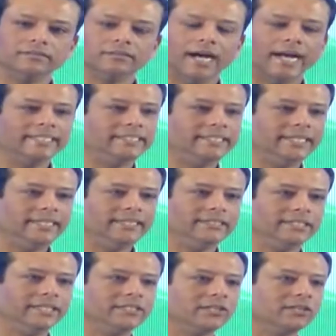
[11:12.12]

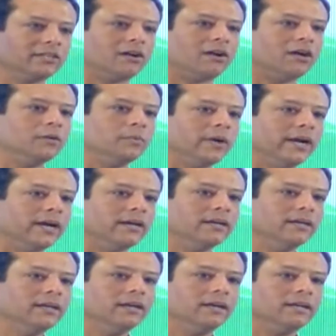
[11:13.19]
IT digital hardware
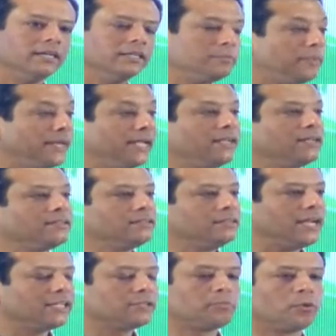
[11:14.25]
is being
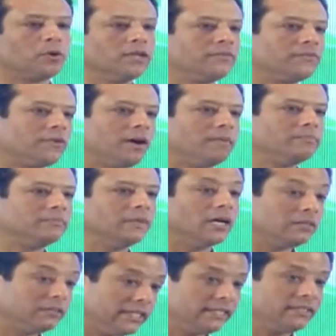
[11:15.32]
exported from
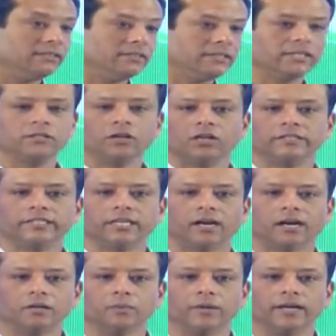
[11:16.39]
technology
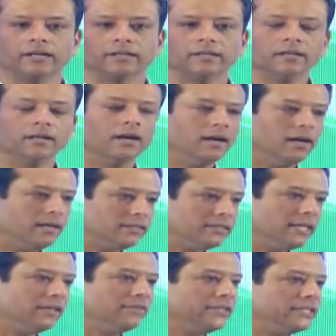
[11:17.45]
hardware,
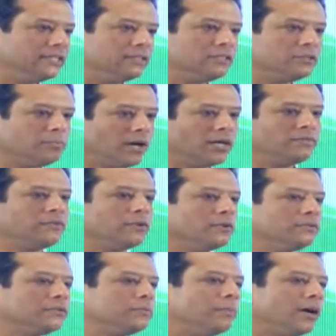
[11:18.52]
televisions,
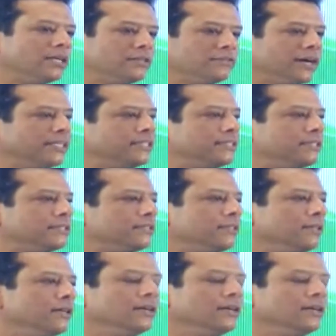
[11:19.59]
smartphones, smart devices,